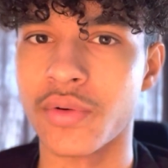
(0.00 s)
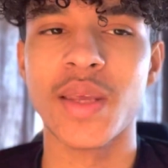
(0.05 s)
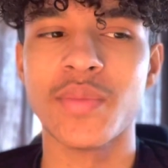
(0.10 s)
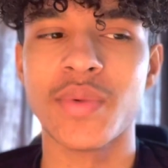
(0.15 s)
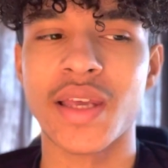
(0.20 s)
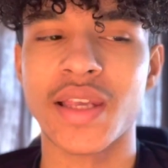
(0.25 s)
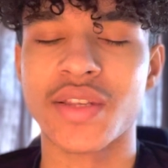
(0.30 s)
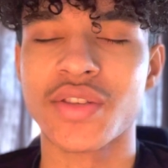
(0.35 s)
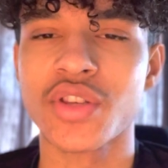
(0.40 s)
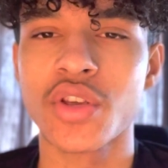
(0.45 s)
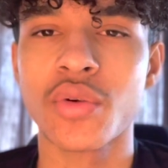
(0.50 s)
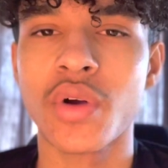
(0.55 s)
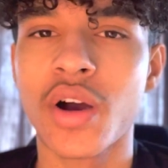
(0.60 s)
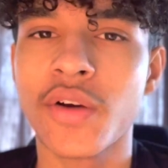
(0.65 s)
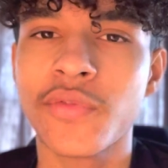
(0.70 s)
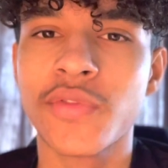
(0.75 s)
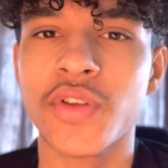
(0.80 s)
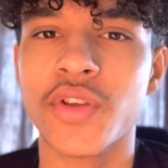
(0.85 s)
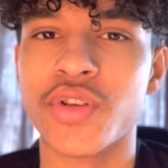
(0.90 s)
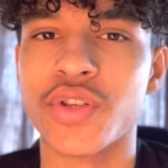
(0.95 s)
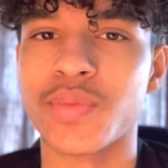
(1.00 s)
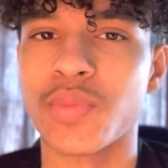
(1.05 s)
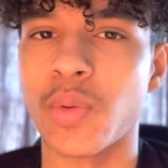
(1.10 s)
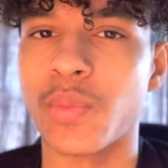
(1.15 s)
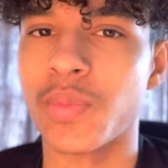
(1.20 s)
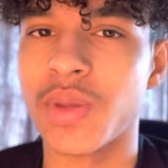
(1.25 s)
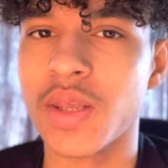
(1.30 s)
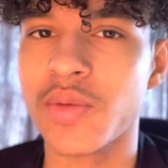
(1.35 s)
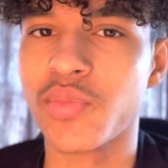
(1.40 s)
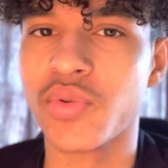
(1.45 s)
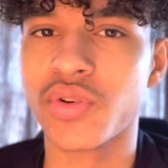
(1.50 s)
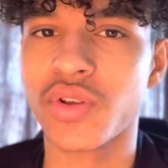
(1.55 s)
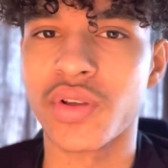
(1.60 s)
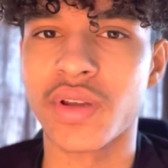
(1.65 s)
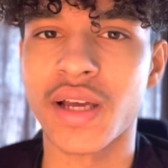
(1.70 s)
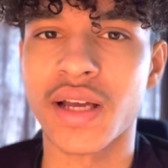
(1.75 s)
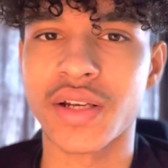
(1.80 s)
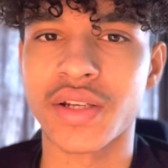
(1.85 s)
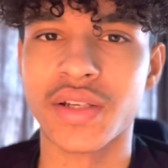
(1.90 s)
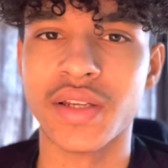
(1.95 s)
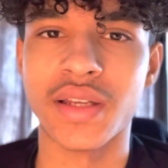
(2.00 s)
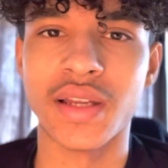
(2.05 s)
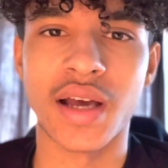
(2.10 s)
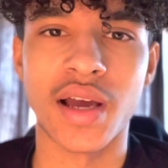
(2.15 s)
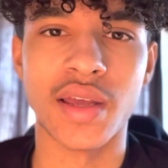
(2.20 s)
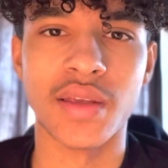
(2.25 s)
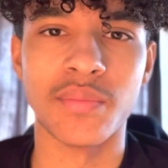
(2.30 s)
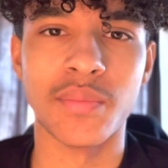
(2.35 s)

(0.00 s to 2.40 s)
It's so obvious, but people don't actually like